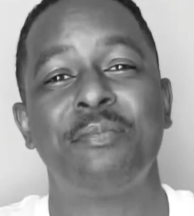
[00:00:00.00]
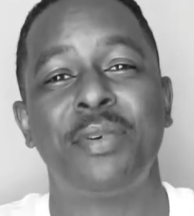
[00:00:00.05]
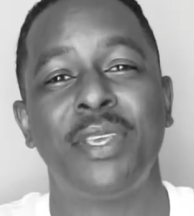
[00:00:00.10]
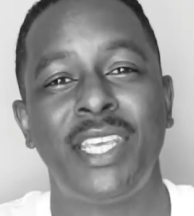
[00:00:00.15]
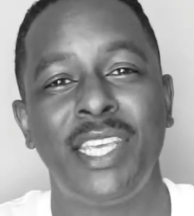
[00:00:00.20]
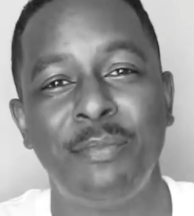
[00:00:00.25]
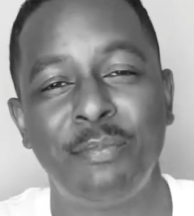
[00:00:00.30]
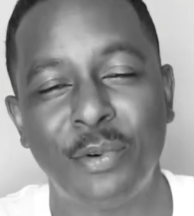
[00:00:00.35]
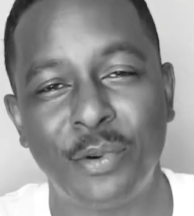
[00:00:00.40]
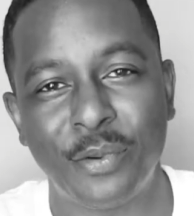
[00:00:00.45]

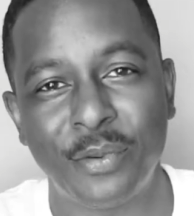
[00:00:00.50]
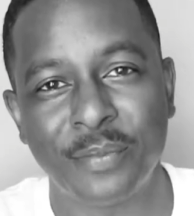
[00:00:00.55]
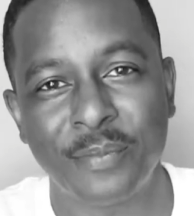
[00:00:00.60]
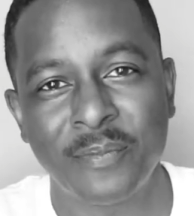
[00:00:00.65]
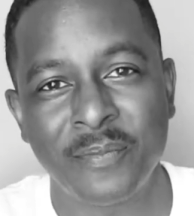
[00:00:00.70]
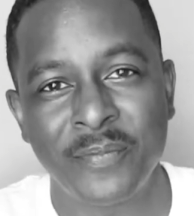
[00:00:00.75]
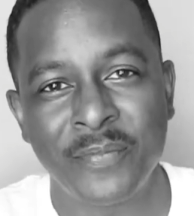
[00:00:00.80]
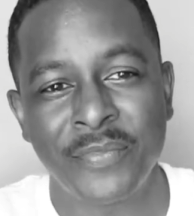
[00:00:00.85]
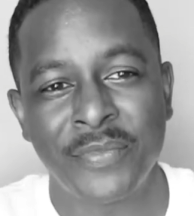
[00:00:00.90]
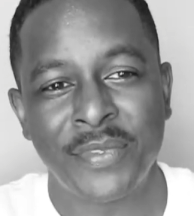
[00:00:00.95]
people.
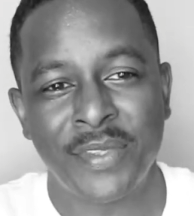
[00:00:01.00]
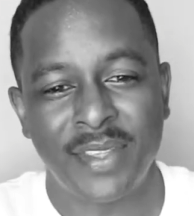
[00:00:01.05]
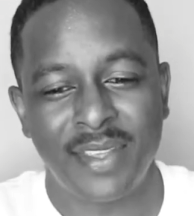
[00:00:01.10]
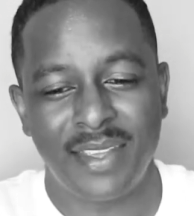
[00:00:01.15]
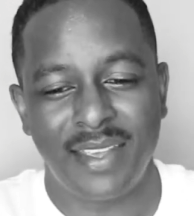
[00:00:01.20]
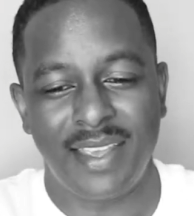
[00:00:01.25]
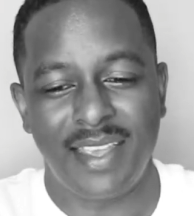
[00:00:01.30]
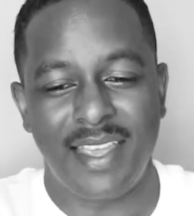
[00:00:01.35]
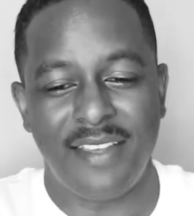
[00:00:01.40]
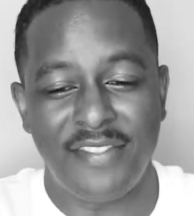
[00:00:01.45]

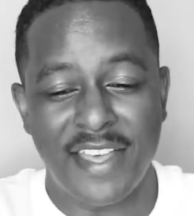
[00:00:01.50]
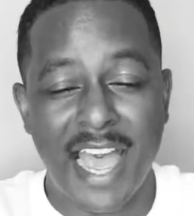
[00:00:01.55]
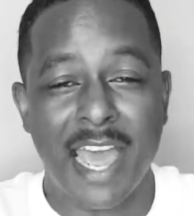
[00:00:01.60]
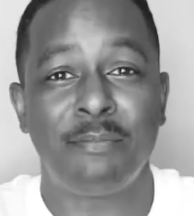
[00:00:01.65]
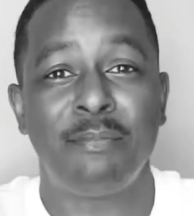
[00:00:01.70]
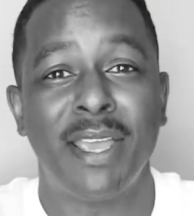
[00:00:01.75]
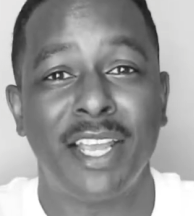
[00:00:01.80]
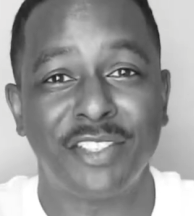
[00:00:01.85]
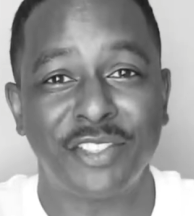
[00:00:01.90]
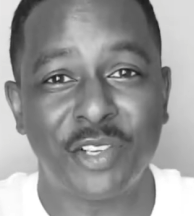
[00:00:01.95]
And
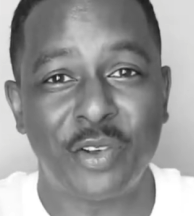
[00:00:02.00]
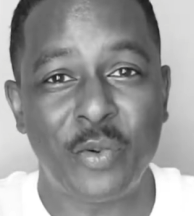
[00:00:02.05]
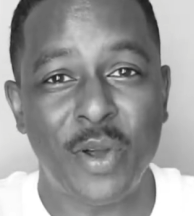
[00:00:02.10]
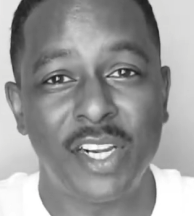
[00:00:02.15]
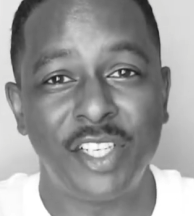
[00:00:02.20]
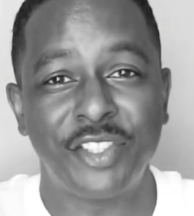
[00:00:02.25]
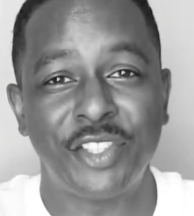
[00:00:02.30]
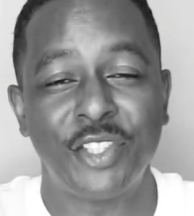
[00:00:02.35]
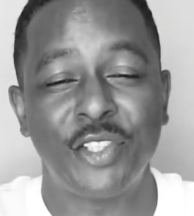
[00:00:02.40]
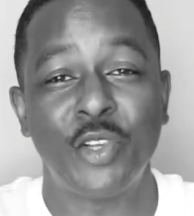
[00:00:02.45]
that begs the
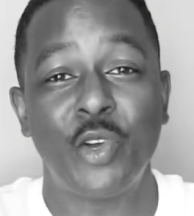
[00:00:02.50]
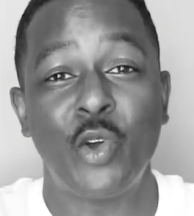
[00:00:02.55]
question,